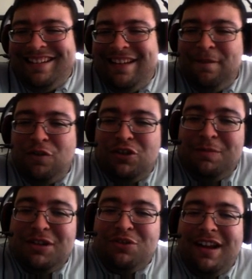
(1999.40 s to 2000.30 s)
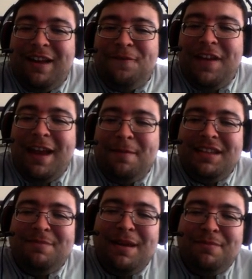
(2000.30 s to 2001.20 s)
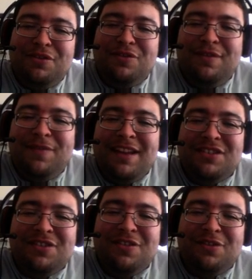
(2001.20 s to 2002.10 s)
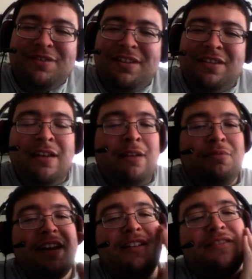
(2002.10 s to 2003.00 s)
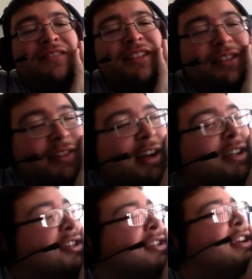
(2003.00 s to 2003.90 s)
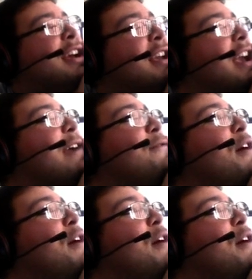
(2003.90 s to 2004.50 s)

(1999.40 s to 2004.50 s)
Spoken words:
Would you betray a family member to advance your own career? Well, considering I just gave up